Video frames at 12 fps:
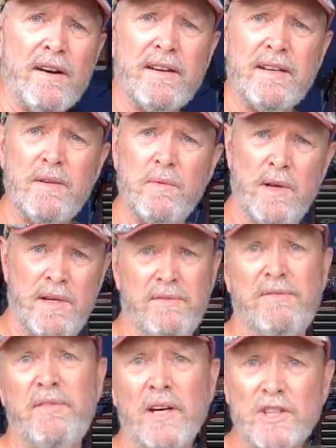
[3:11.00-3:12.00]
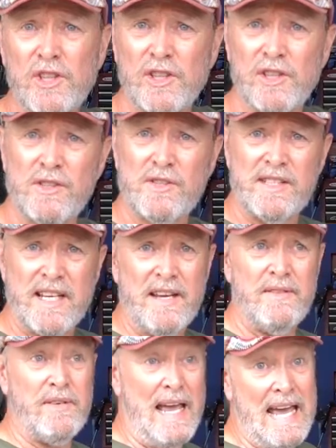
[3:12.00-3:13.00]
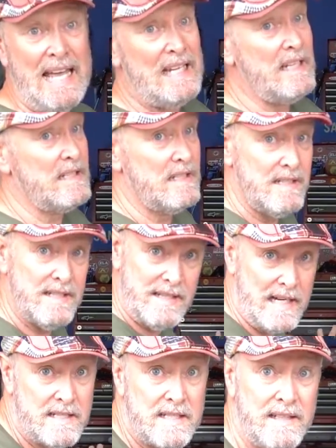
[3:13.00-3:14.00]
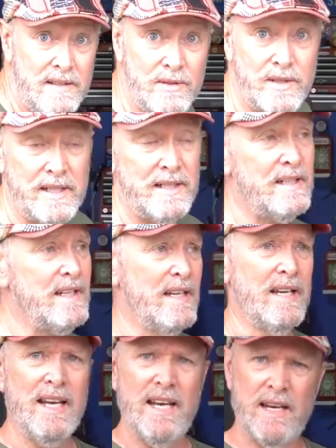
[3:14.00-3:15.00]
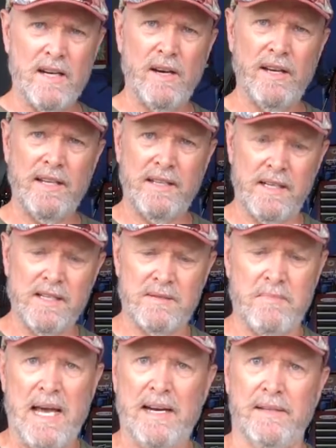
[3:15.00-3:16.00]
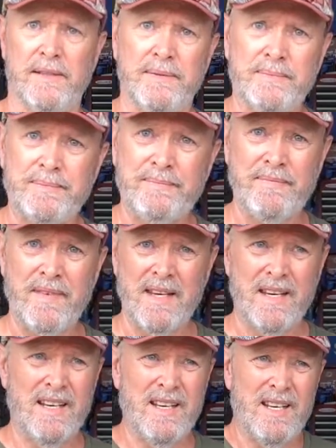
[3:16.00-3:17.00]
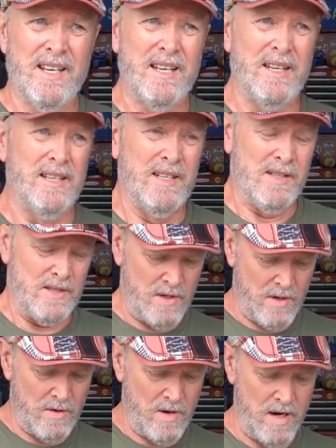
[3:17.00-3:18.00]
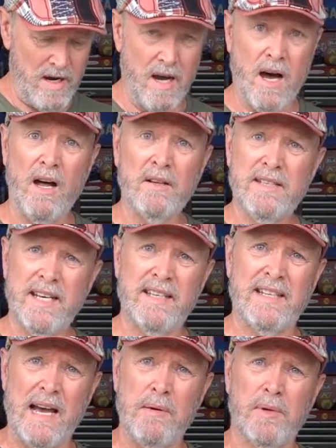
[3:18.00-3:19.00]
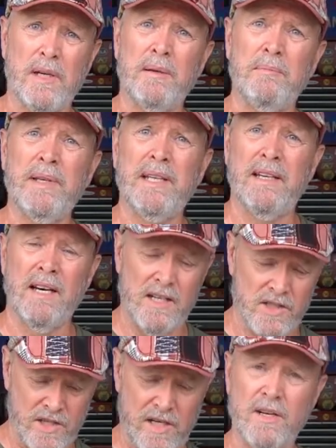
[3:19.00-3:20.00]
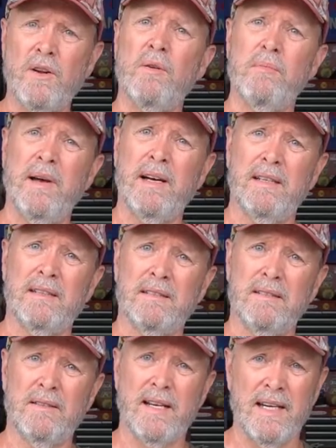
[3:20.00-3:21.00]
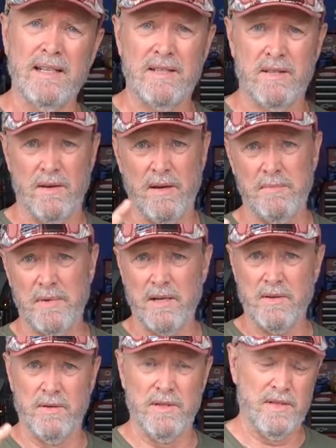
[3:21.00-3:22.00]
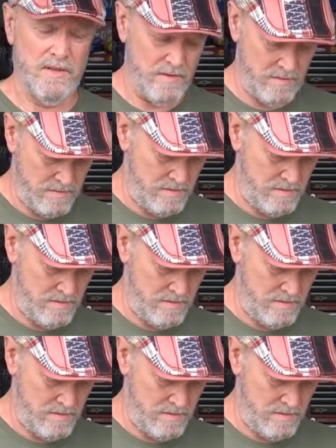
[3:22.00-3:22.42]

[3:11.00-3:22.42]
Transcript: and you want it functional, safe, and sexy looking, it kind of does matter. So I'll take that one on me. I should have known better, okay? So I'm not going to